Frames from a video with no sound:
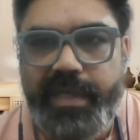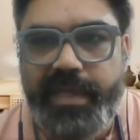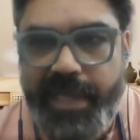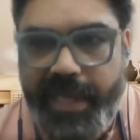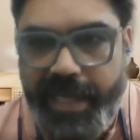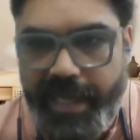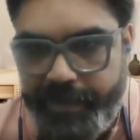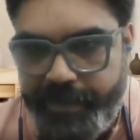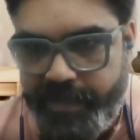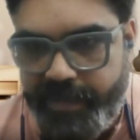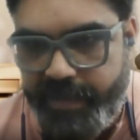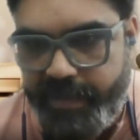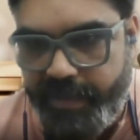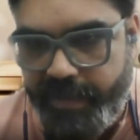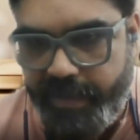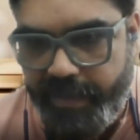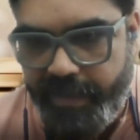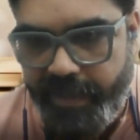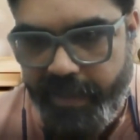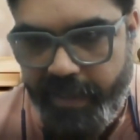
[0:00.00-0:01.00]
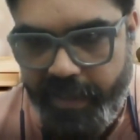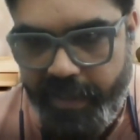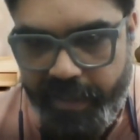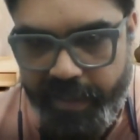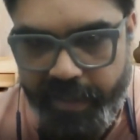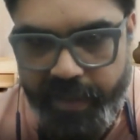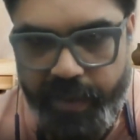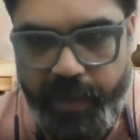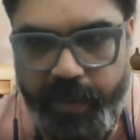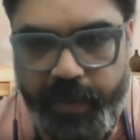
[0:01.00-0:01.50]
gaps
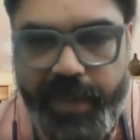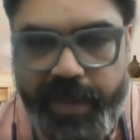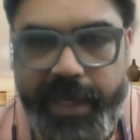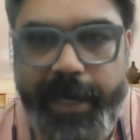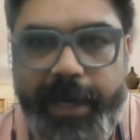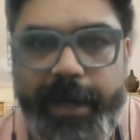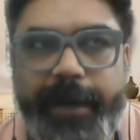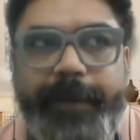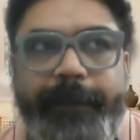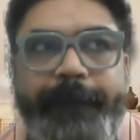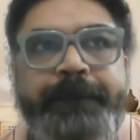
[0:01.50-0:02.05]
related to that.